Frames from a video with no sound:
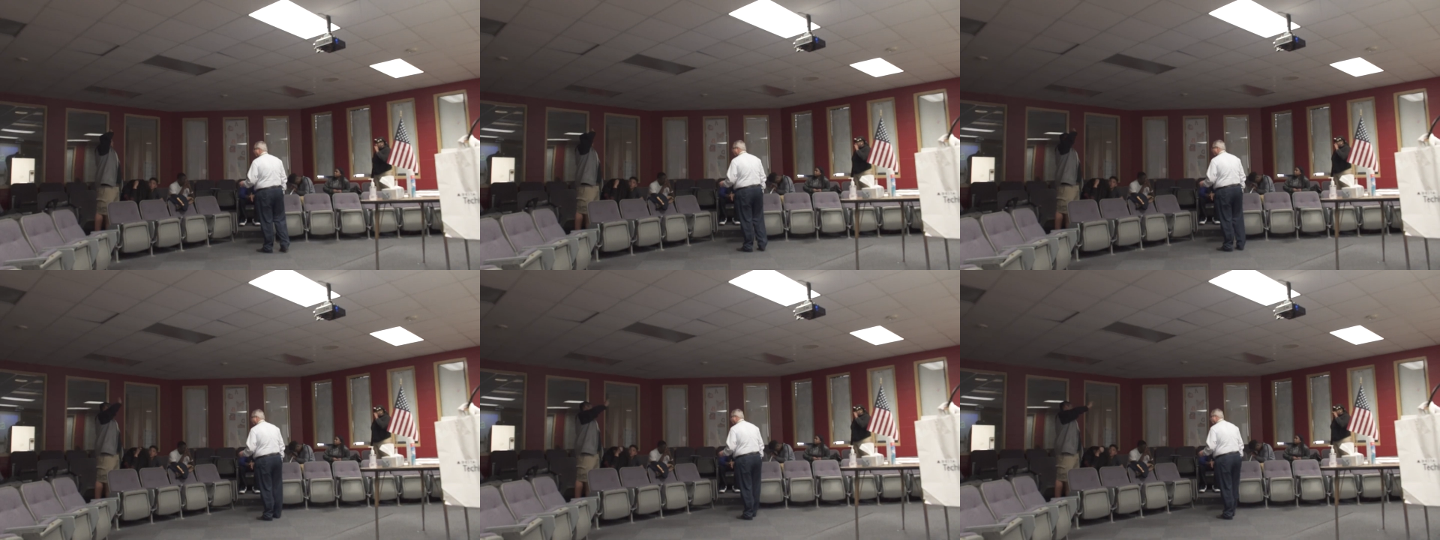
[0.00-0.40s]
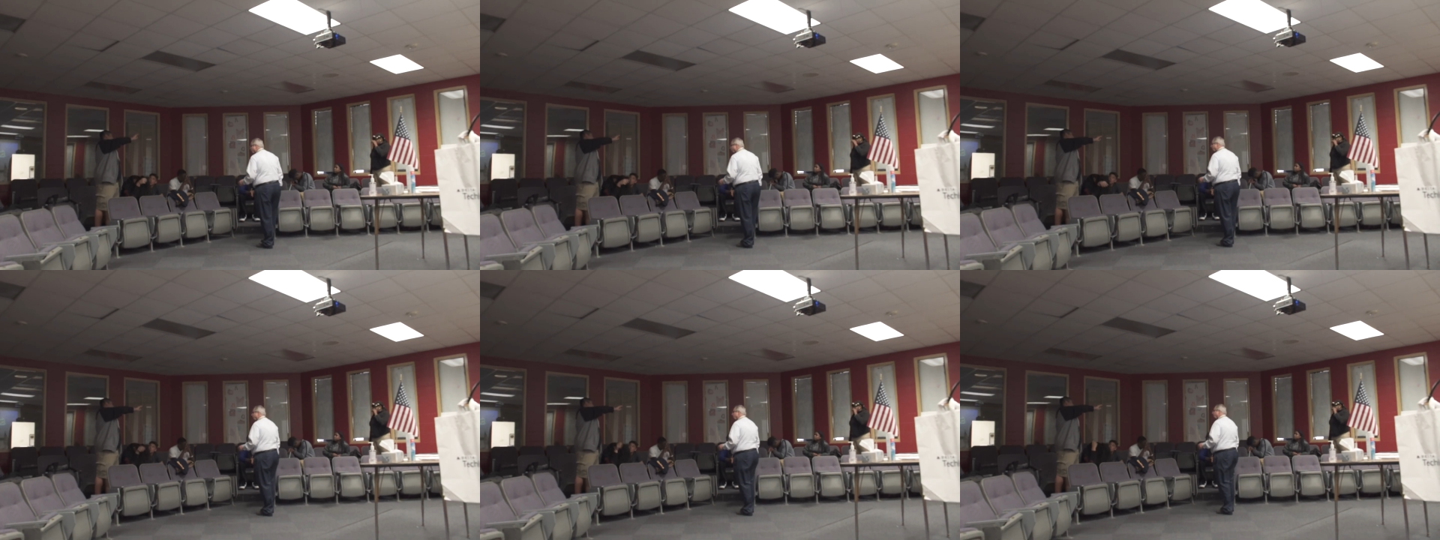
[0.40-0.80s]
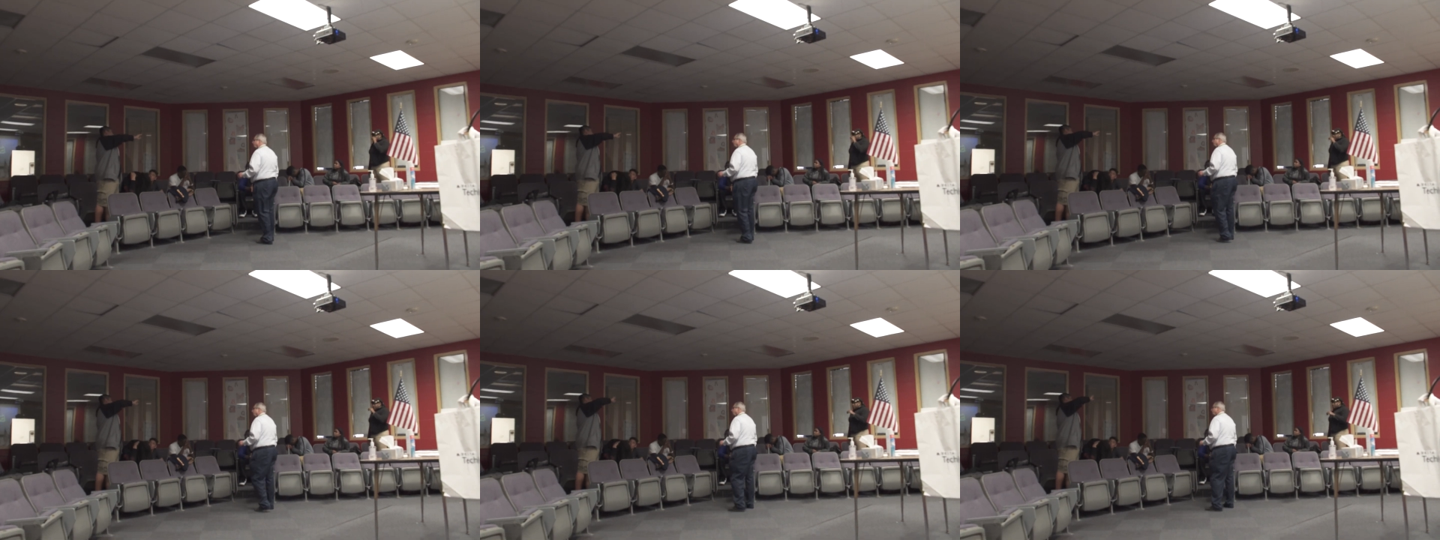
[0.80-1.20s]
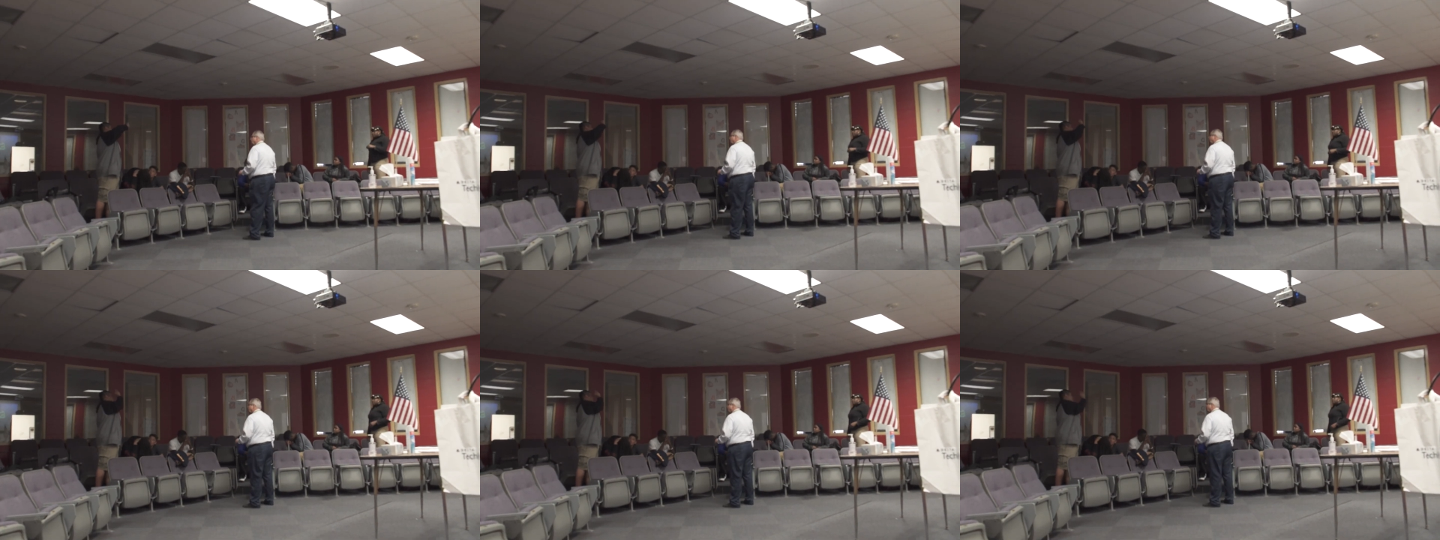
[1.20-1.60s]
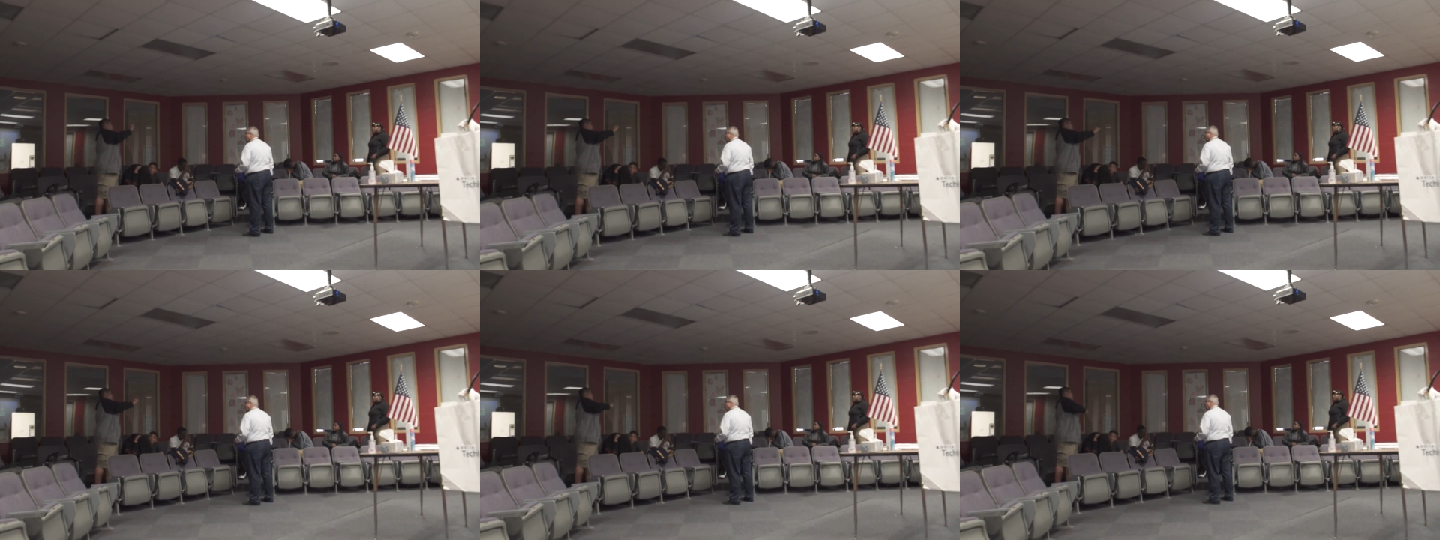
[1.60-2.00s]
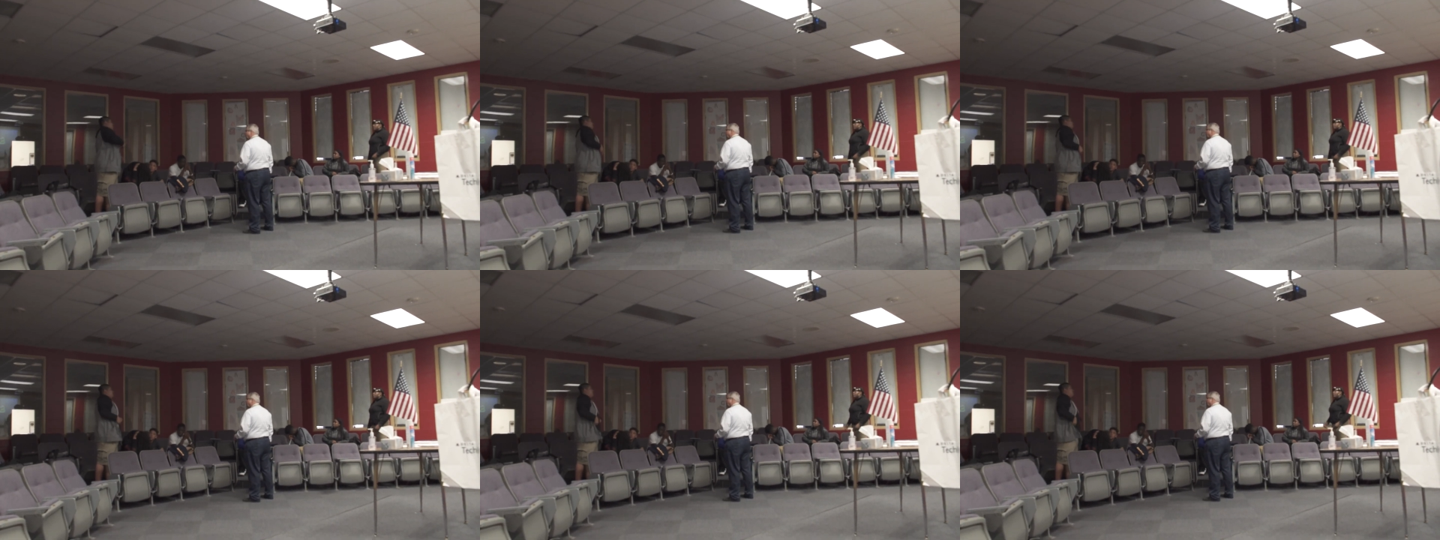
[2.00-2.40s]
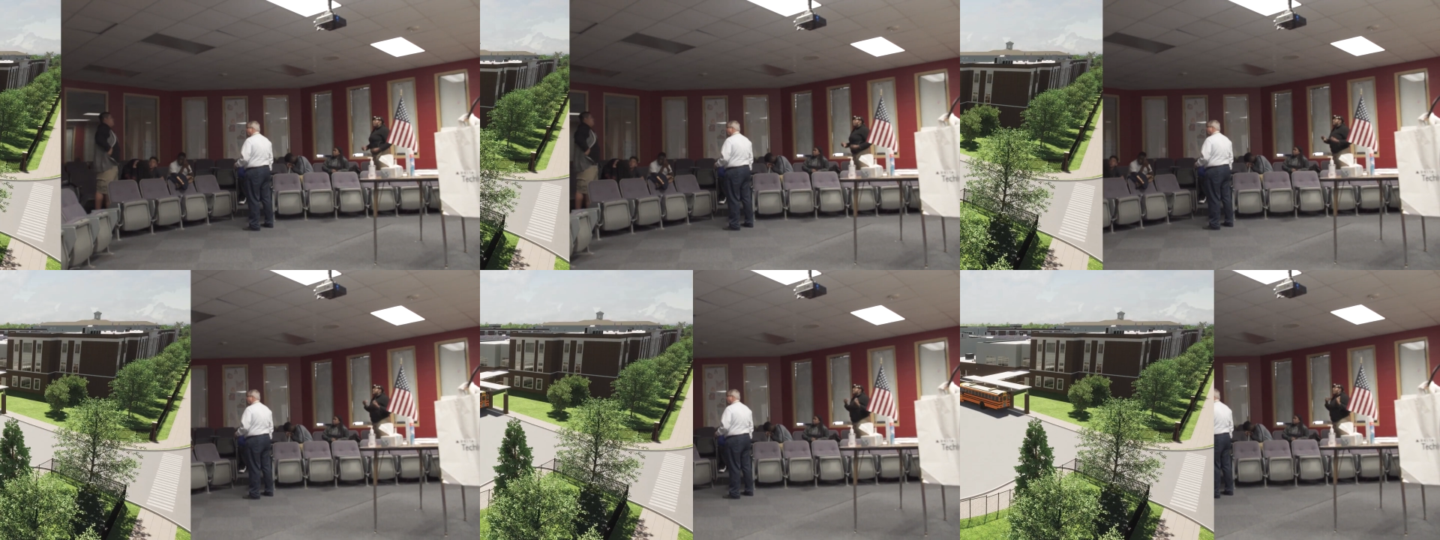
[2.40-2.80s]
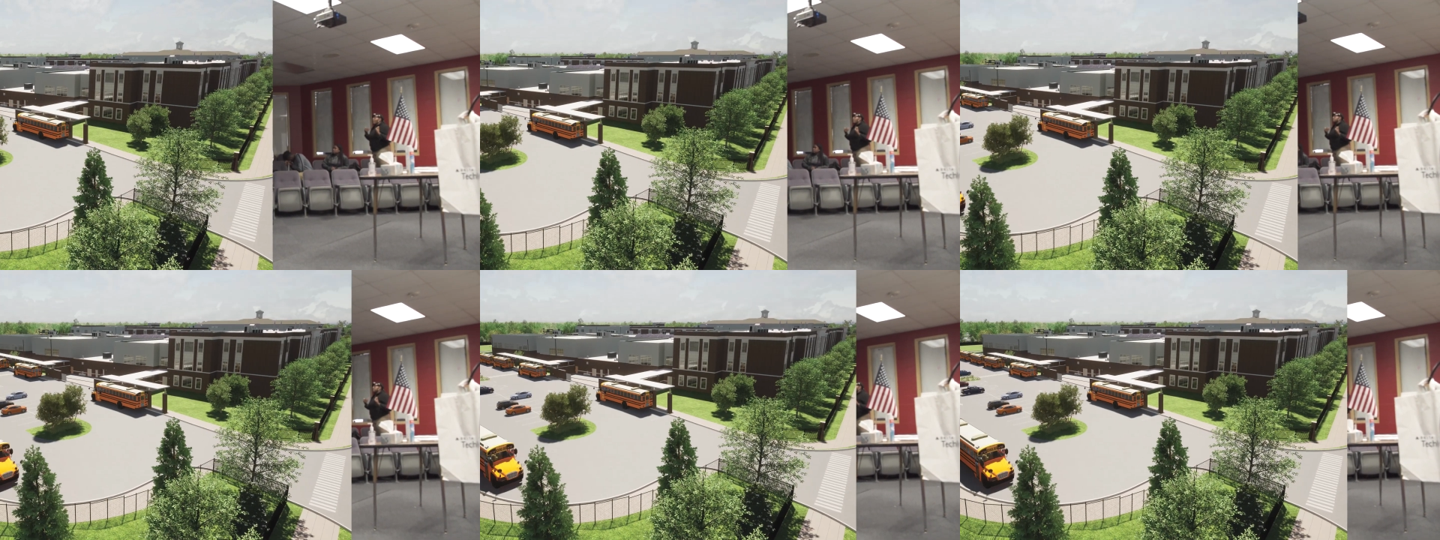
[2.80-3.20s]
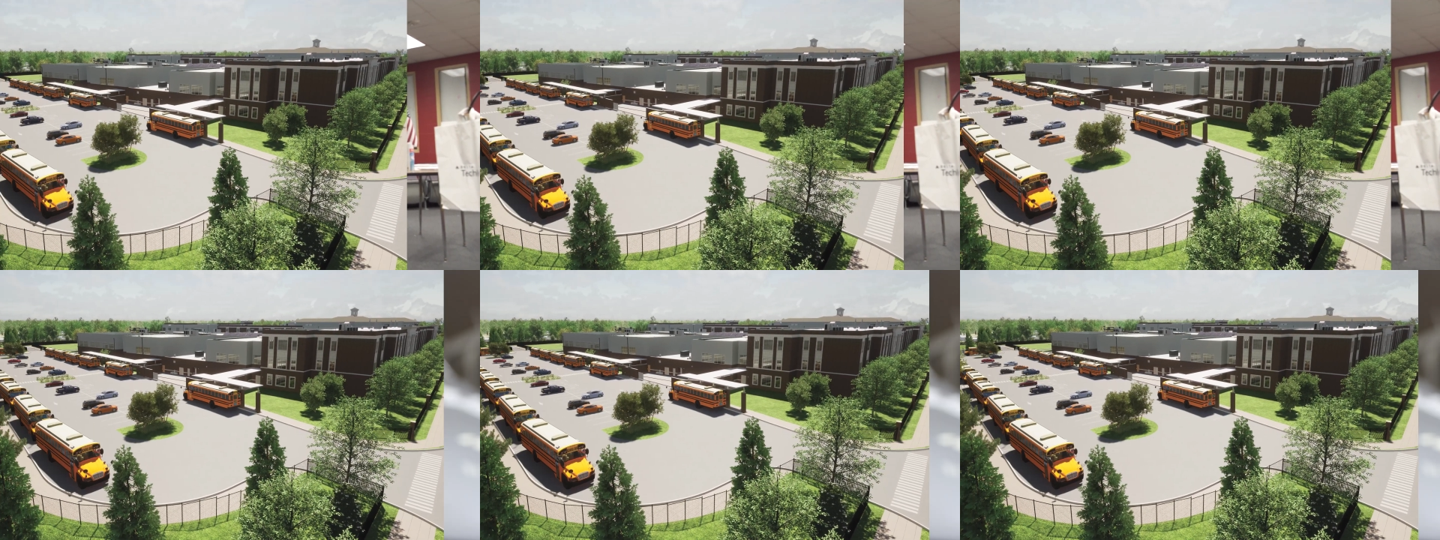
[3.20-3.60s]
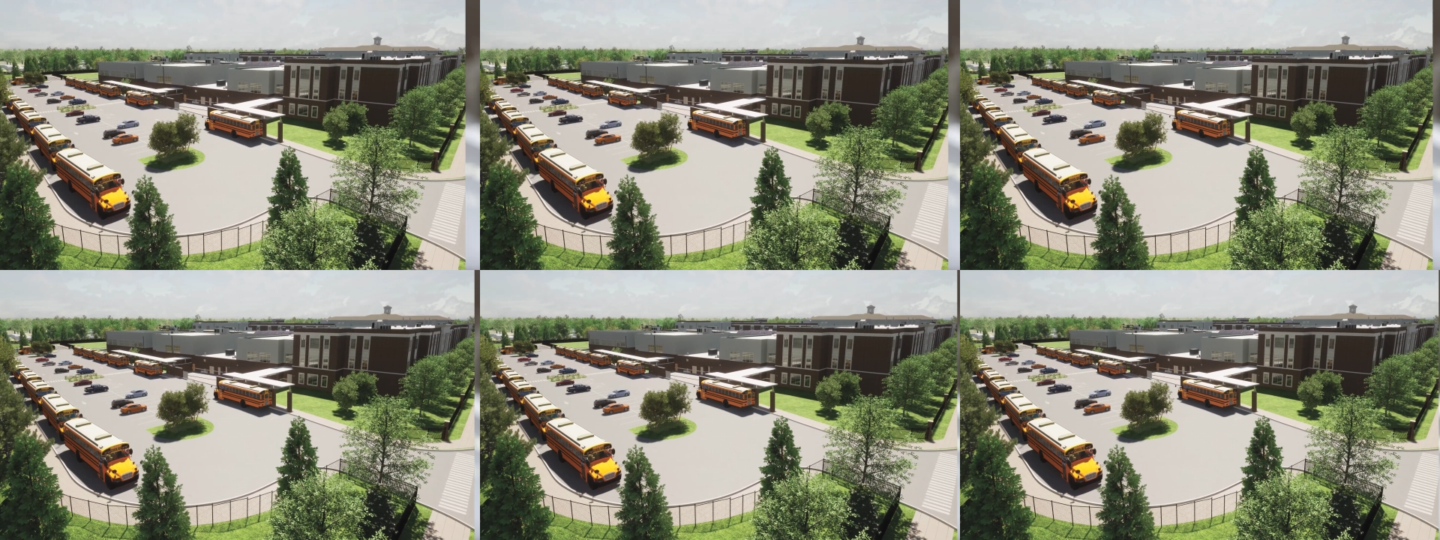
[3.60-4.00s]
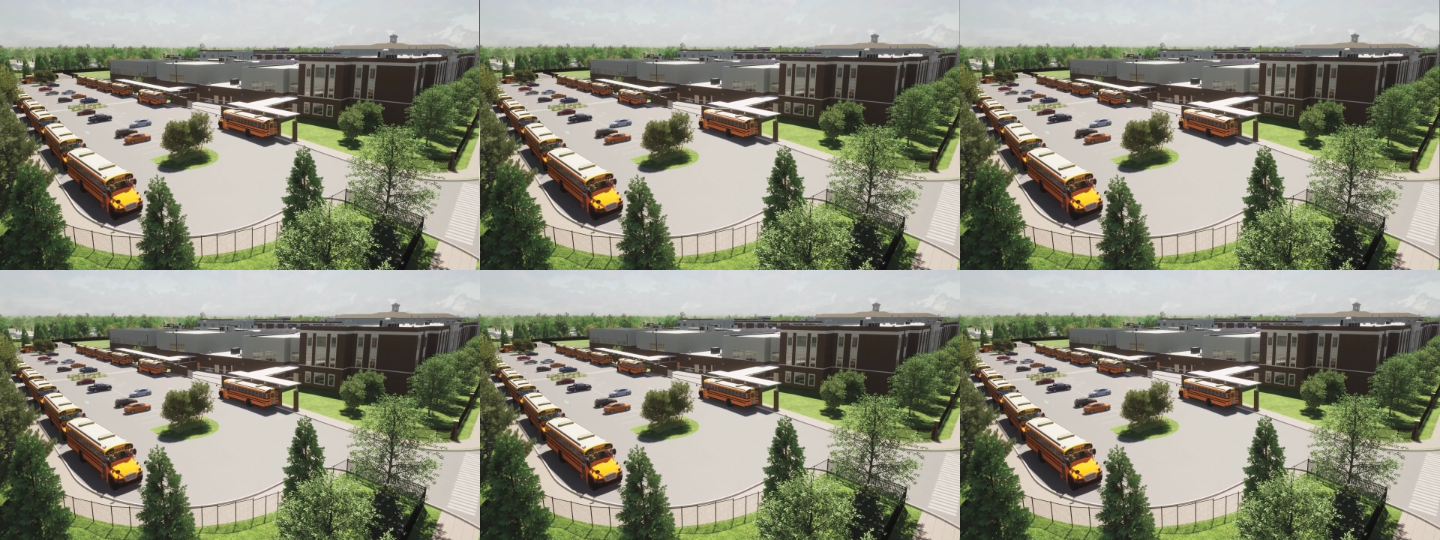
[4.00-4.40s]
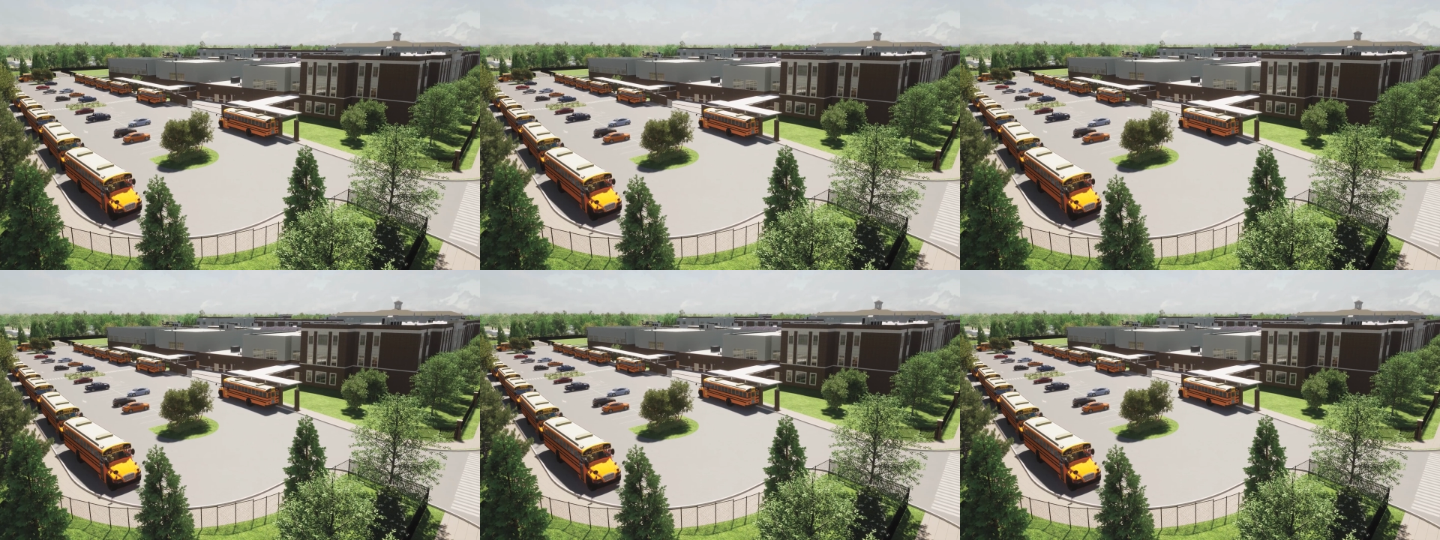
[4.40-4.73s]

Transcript: [unreadable: no face in view]